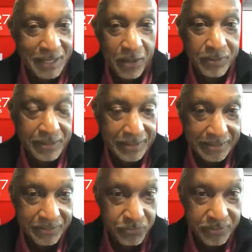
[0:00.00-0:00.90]
power
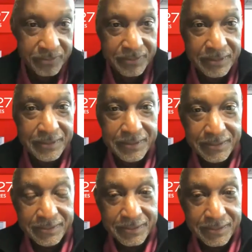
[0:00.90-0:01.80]
lines and
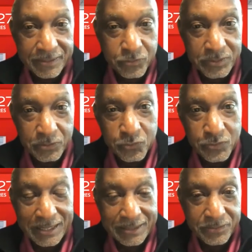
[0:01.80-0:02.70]
electrical
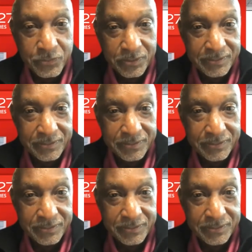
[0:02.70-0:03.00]
sockets.